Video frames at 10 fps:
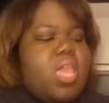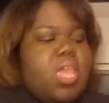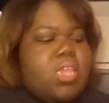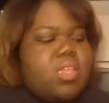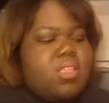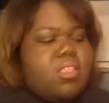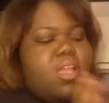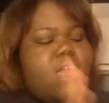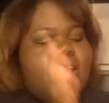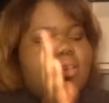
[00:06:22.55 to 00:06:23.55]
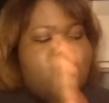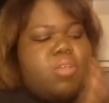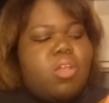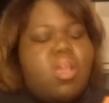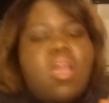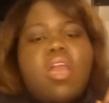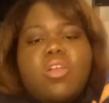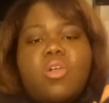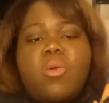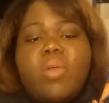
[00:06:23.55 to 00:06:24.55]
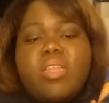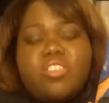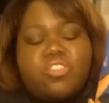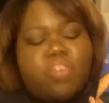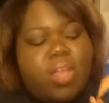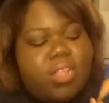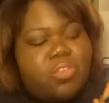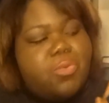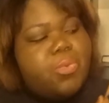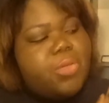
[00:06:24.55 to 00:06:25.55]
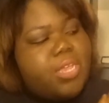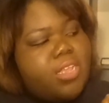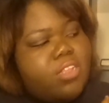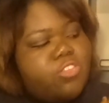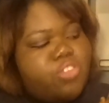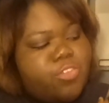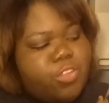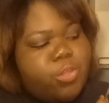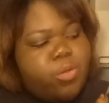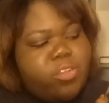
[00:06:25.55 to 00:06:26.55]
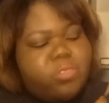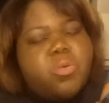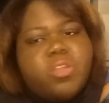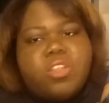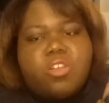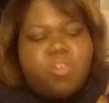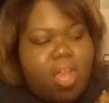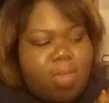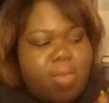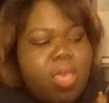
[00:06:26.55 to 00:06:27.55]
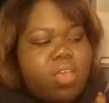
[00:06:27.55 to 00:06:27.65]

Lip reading: And I am going to try to read Trevor Noah's Born a Crime,